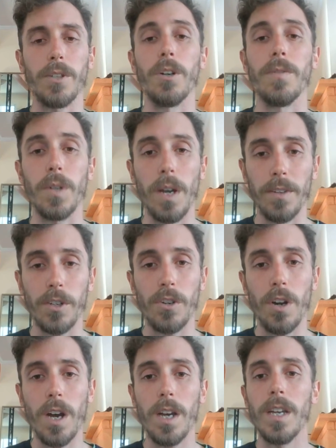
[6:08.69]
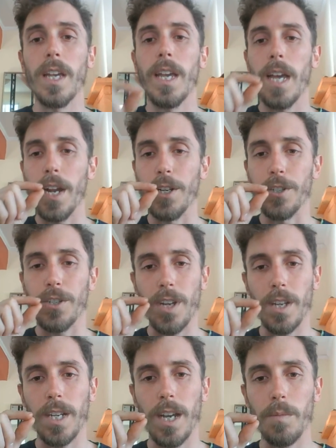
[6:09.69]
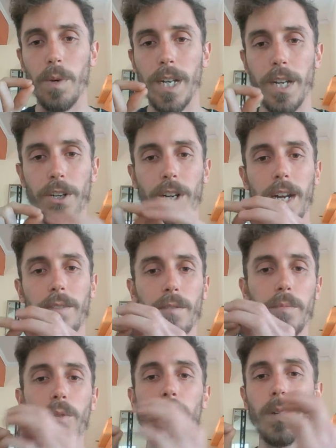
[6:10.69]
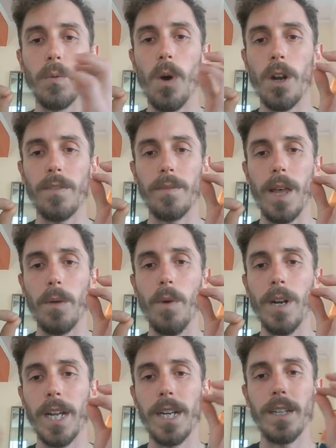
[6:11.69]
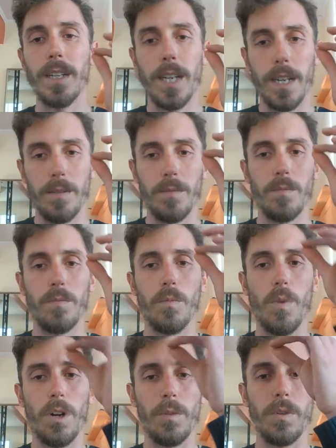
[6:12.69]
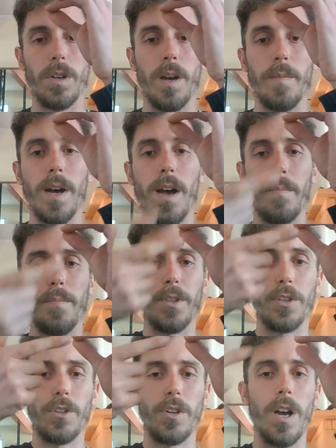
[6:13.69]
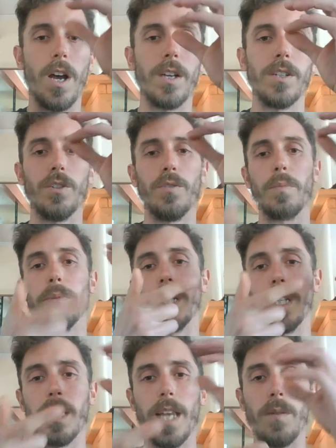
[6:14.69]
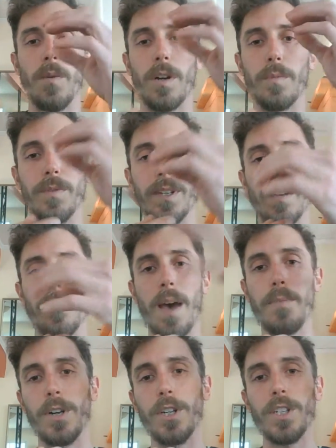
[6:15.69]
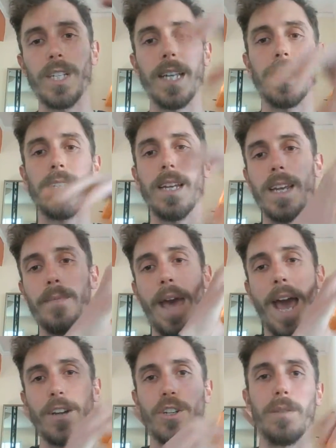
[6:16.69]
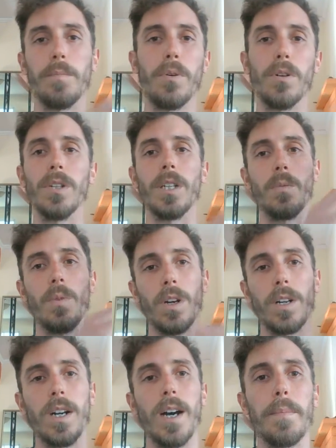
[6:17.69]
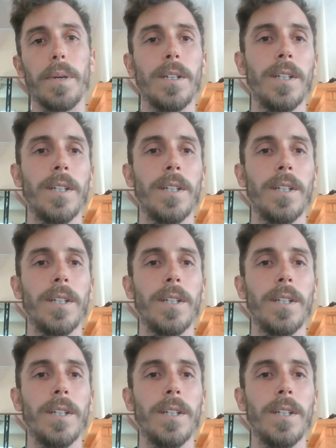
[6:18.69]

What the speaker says: So if you have a straw and you're sucking on one end, you're kind of removing water from that one end, and water will come up the straw to replace that water moving. Evaporation is that same action, pulling water up.